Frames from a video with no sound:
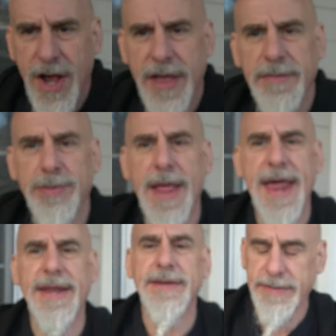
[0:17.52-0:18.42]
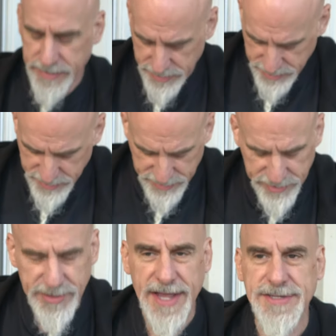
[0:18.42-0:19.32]
on the planet.
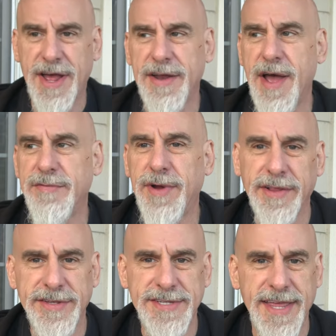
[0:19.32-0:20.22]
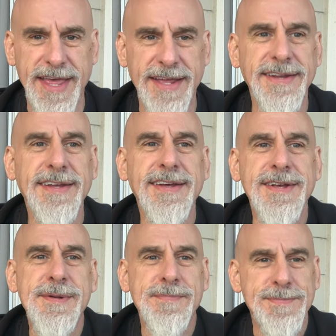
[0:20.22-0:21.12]
You guys know, I, I rarely say that.
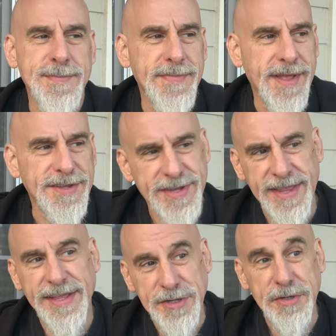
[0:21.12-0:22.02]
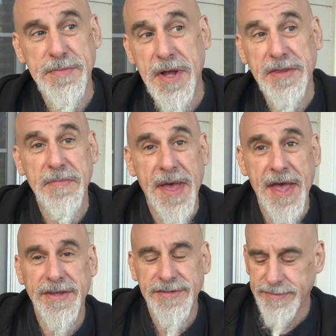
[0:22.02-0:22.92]
I'll say like they're among the
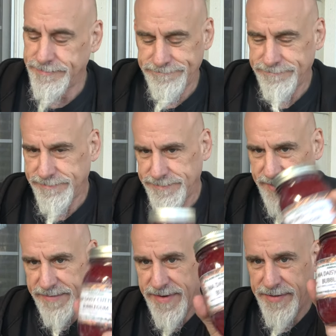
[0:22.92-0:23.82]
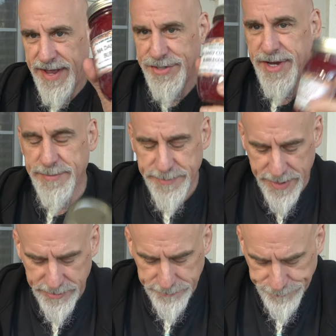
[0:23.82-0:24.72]
best or I've never had jams
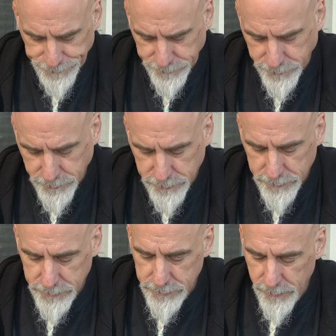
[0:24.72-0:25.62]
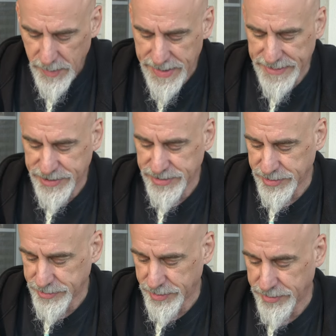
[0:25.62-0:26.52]
better. That's just
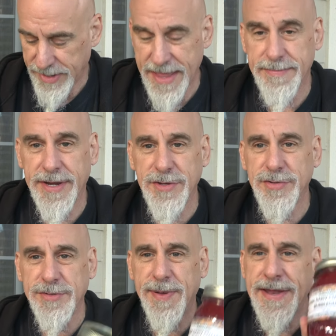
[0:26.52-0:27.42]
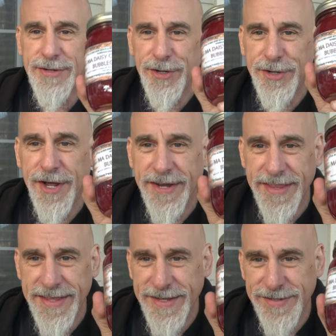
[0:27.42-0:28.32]
the truth. And anybody who's been turned on to
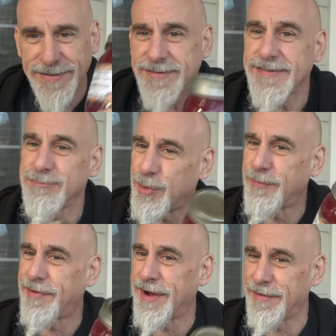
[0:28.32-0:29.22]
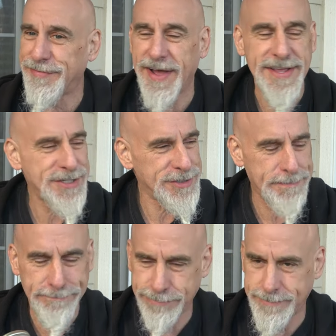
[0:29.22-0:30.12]
these will verify. It's just
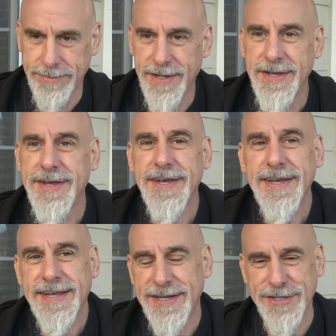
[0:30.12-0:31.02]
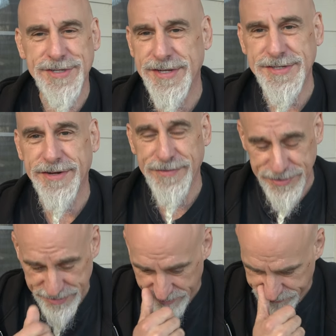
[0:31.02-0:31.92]
he just does different
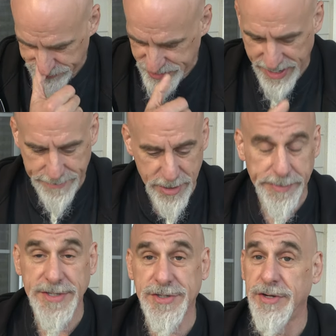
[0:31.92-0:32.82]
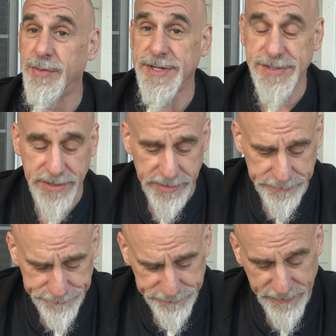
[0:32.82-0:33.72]
stuff with Jam. Nobody's doing what he's
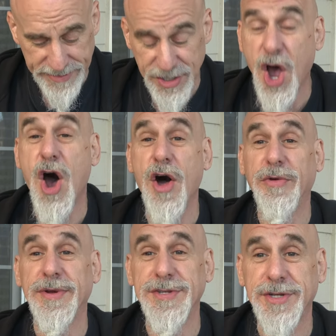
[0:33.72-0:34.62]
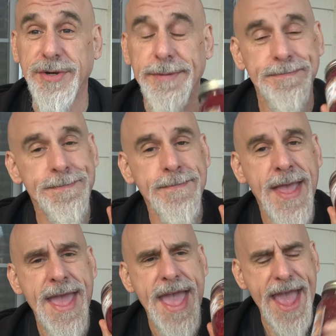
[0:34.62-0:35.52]
doing. That's all there is to it.
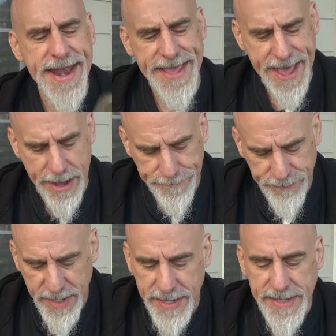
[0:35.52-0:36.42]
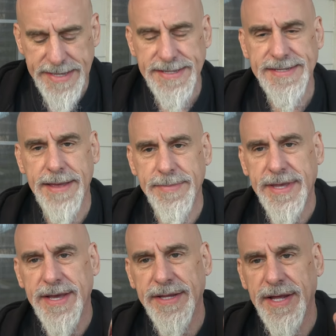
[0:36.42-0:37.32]
Anyhow, he sent
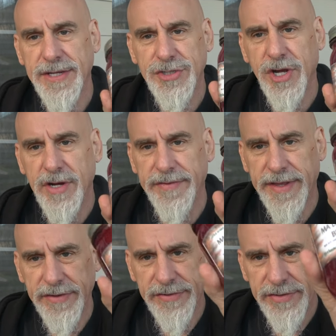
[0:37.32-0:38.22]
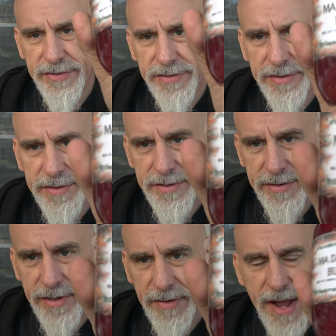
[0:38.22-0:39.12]
me a, a jar of this.
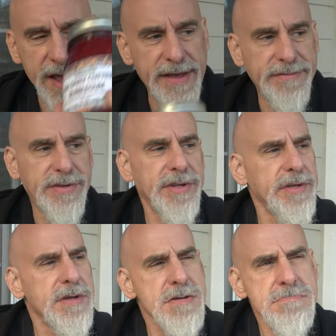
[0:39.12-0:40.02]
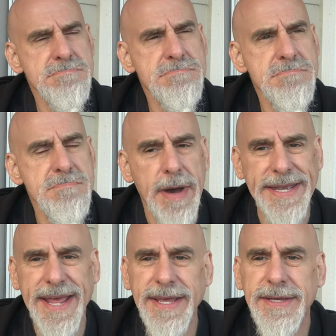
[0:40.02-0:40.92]
Arrived
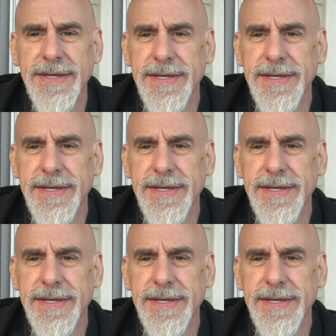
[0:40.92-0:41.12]
Monday.